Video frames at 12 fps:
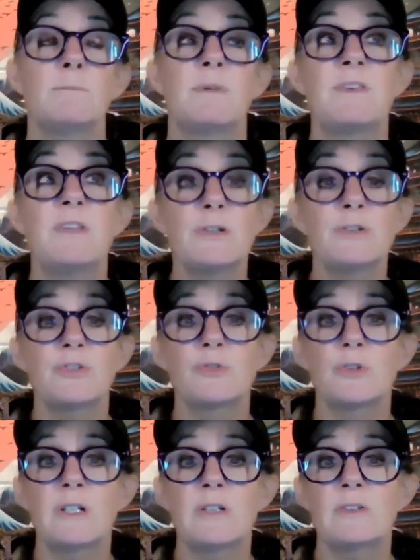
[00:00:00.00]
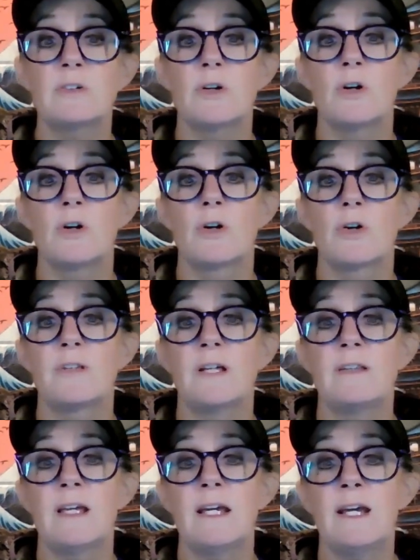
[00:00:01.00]
But their strengths are
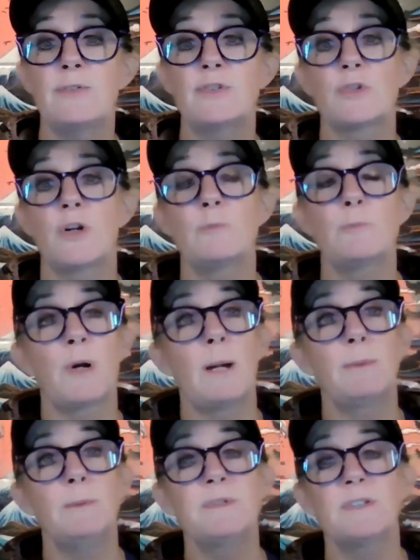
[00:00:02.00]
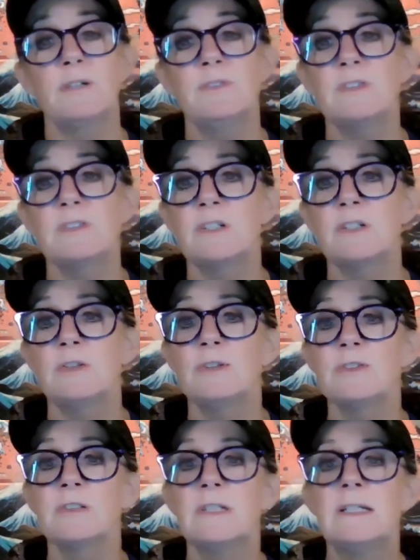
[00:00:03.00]
that they have strong problem-solving
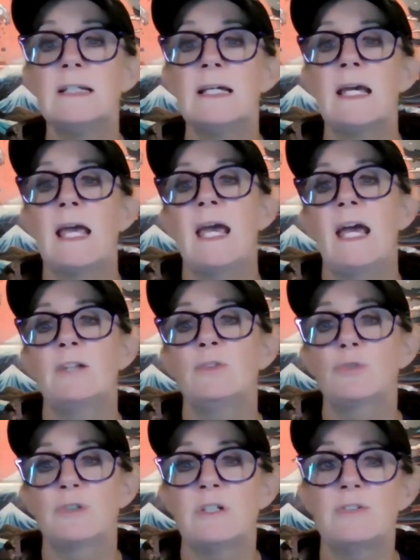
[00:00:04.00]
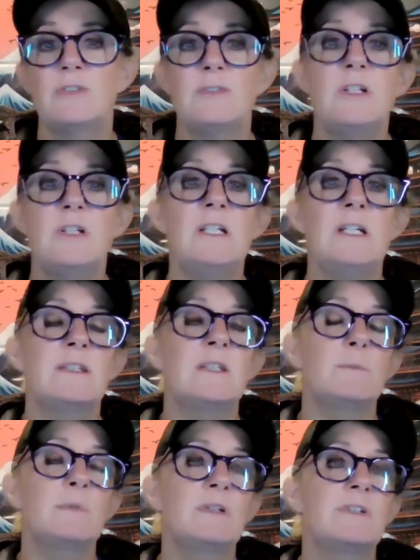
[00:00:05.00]
skills and creativity and
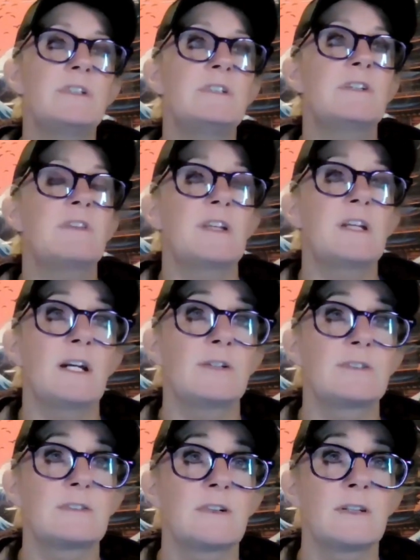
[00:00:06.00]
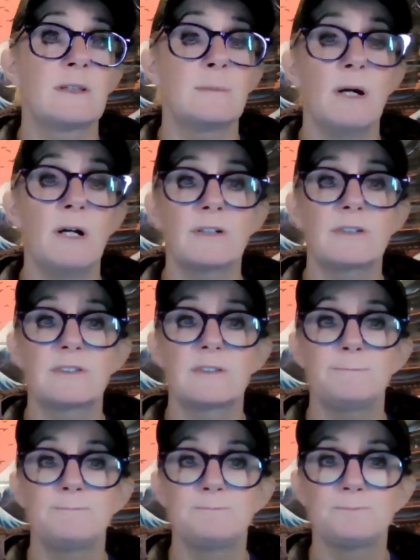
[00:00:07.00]
the ability to think outside the
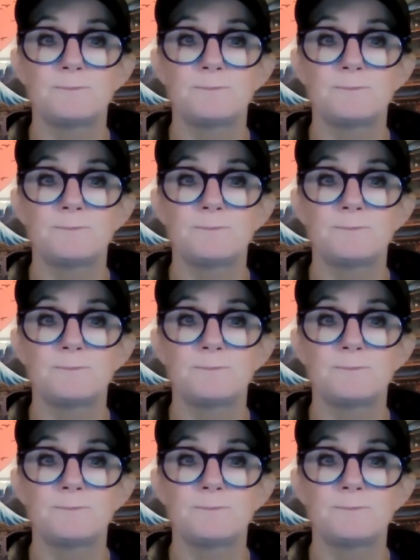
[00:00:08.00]
box.